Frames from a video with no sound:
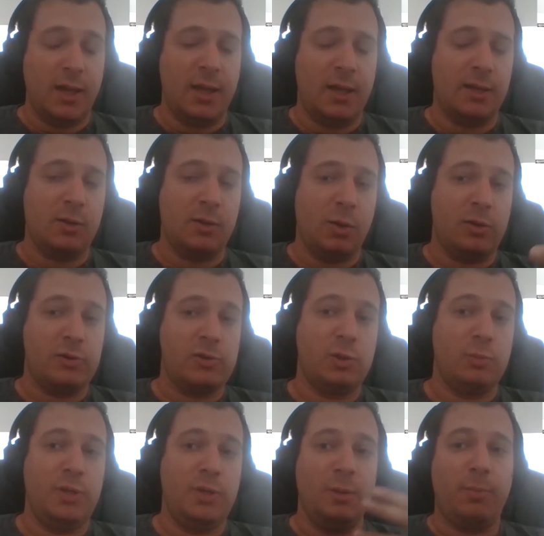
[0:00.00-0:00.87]
and
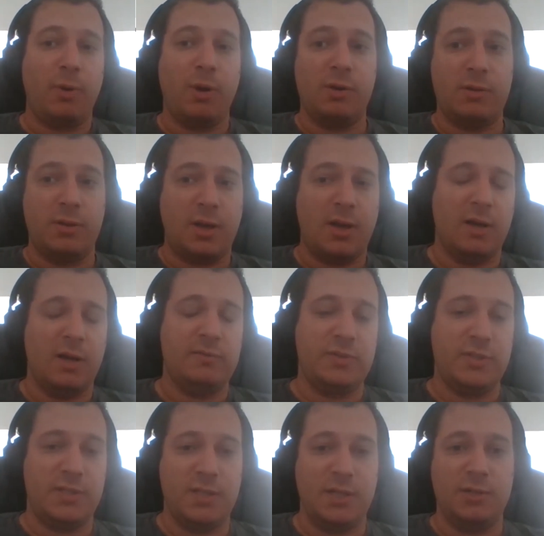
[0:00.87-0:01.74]
also be a part of the
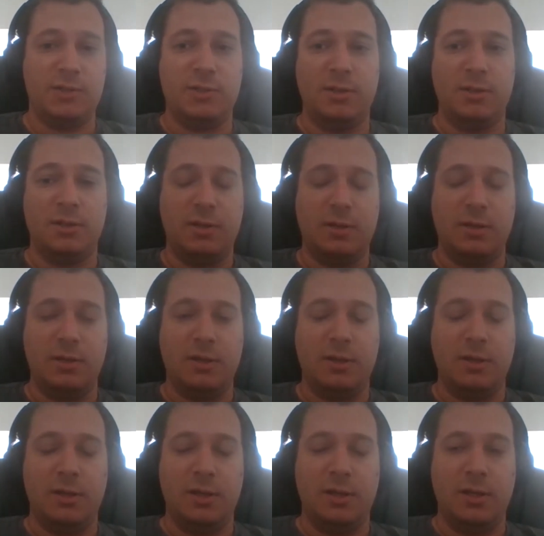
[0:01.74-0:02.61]
conversation.
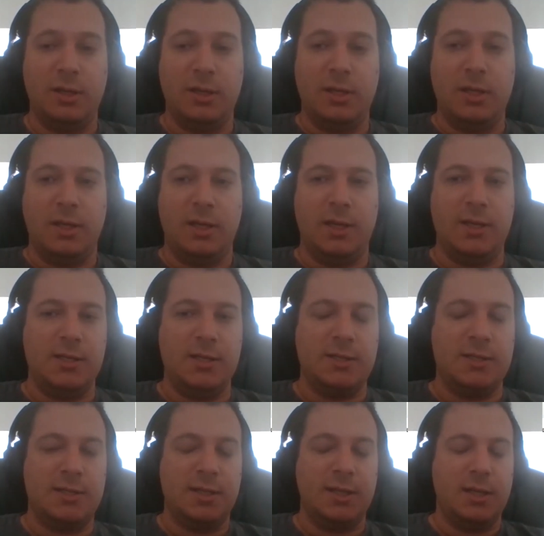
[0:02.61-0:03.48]
It
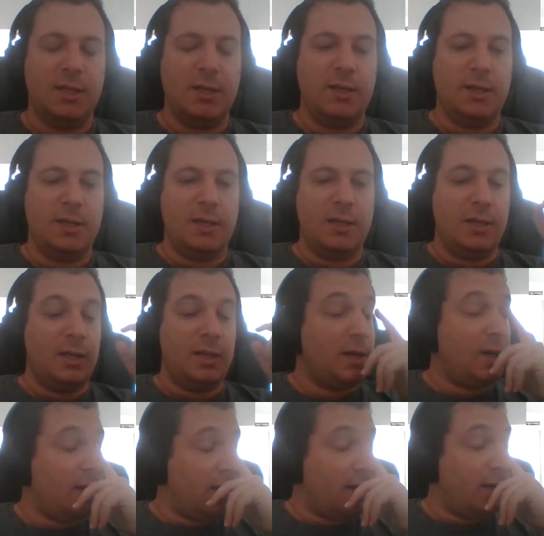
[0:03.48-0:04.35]
is,
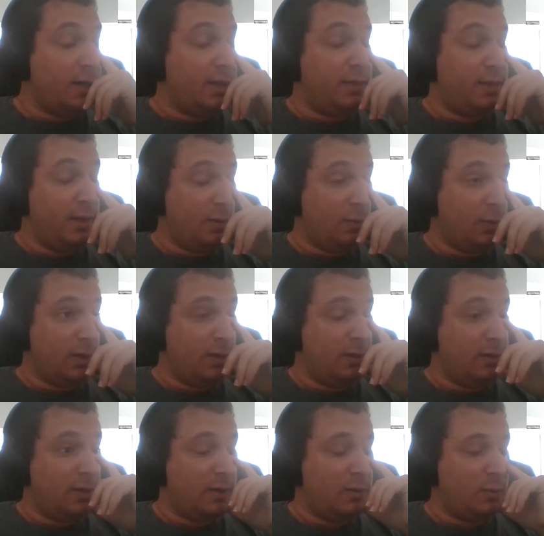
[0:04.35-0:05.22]
I, I think, one
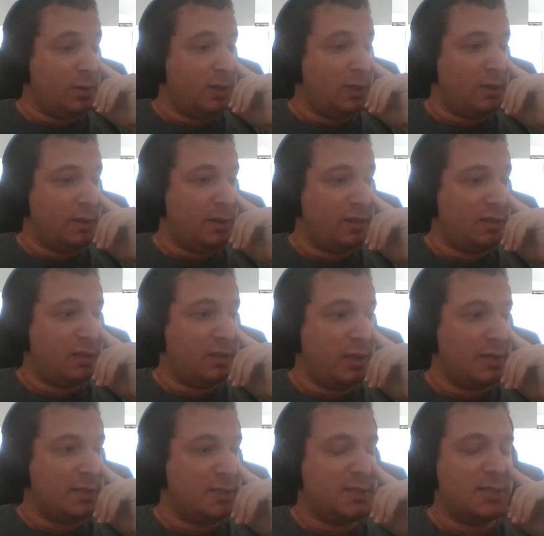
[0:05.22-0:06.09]
of the one of the
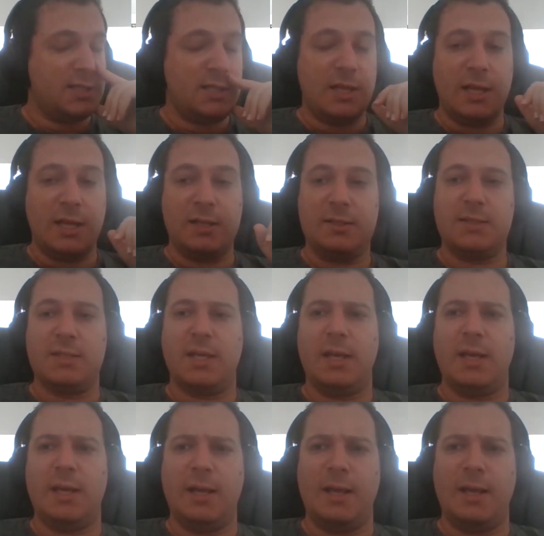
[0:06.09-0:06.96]
things that
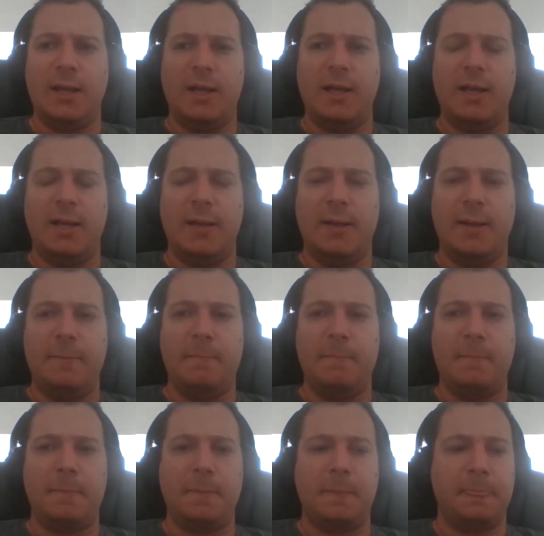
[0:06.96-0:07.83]
uh,
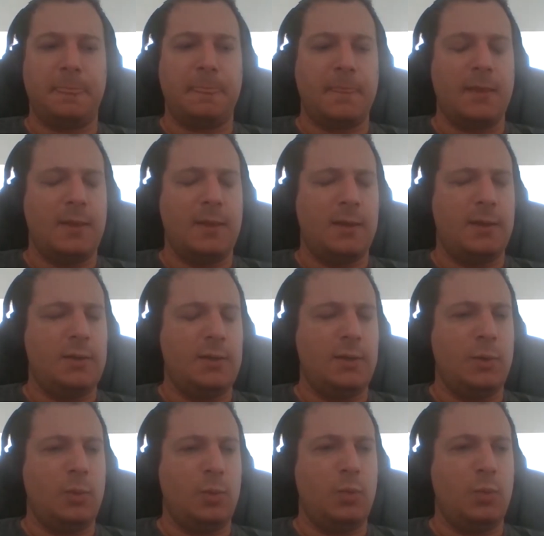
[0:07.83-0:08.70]
um, you
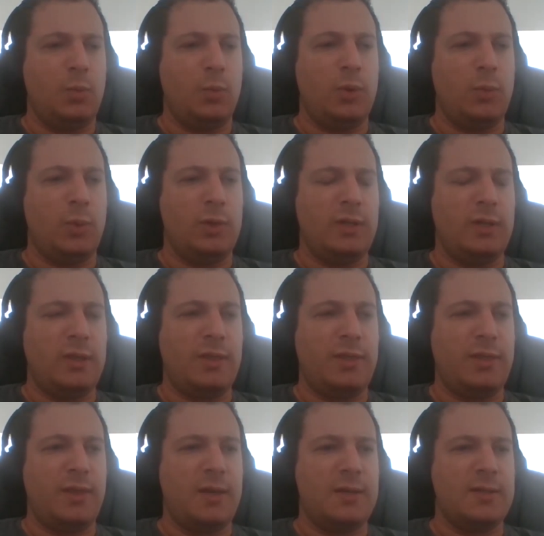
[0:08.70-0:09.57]
know, one of the
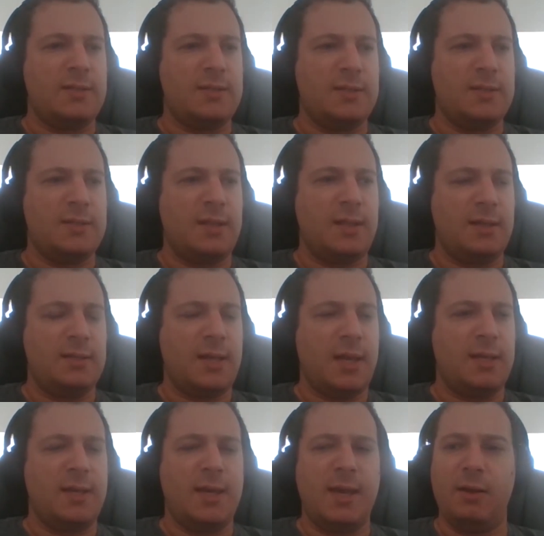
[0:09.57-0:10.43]
things that
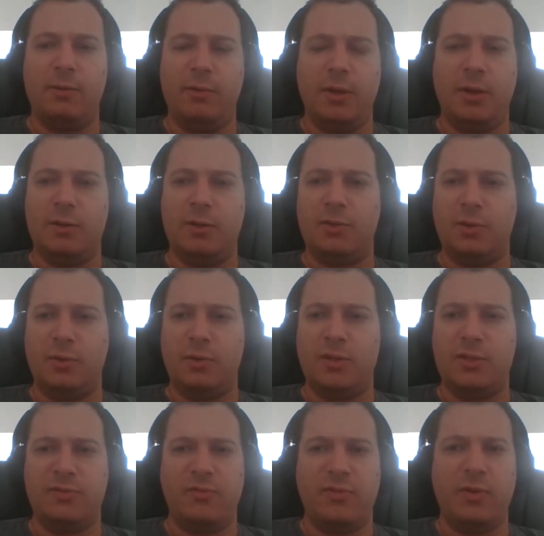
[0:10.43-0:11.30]
I carry on to
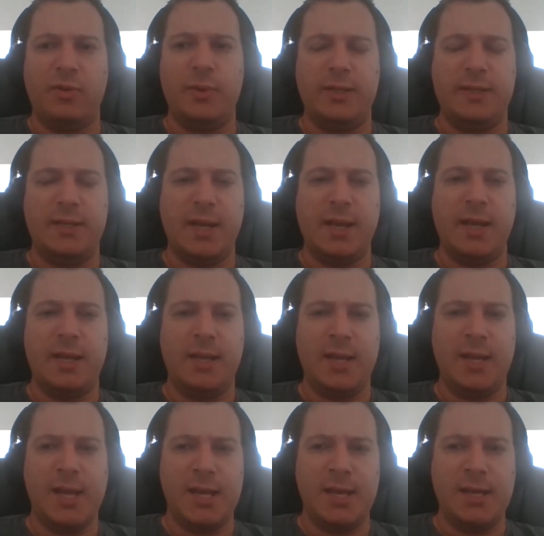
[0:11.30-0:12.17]
this very
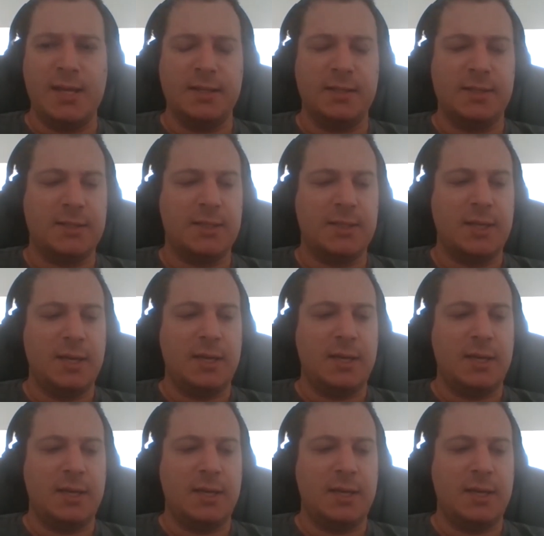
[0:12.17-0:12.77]
day is.